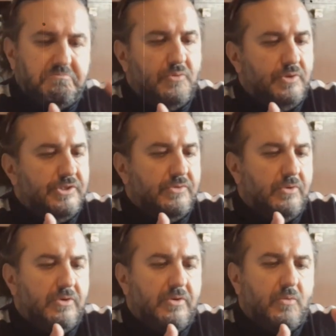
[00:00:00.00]
which
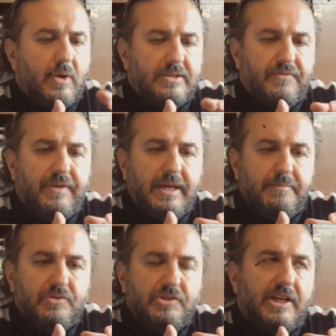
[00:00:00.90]
were quite
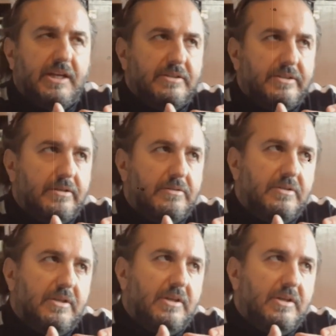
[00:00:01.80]
famous
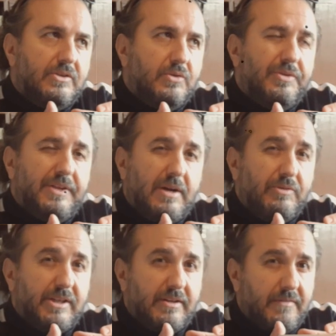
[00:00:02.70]
until
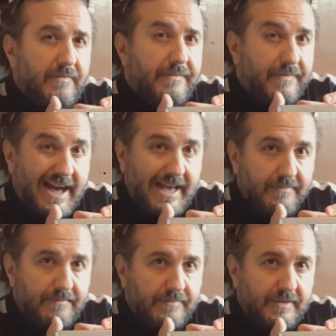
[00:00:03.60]
2005,
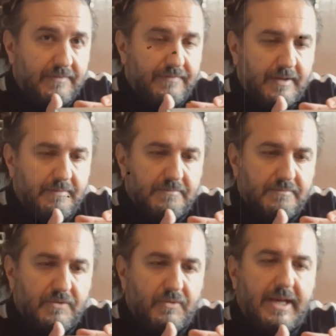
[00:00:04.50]
if I'm
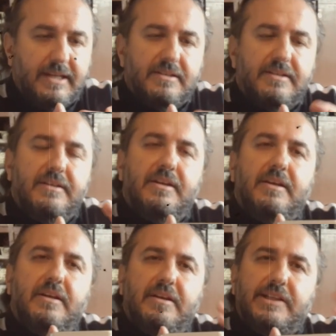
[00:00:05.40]
right,
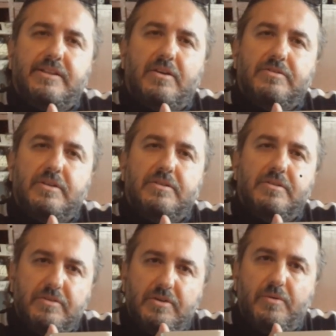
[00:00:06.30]
started,
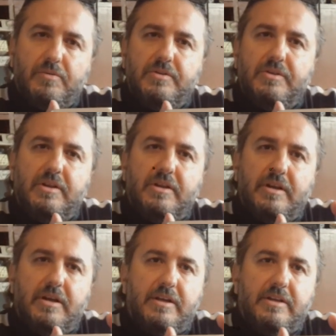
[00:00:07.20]

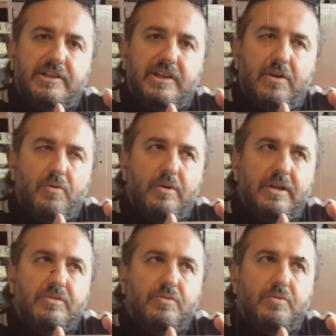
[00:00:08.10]

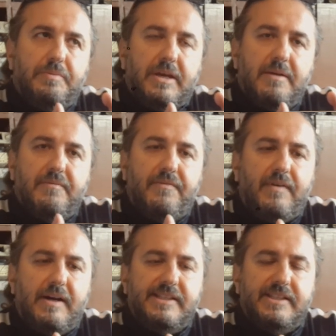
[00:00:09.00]
slowly to become
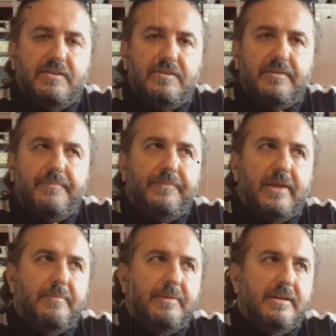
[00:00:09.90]
faster.
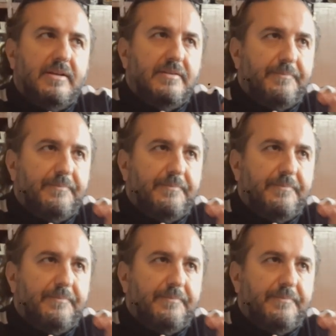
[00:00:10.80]
I mean,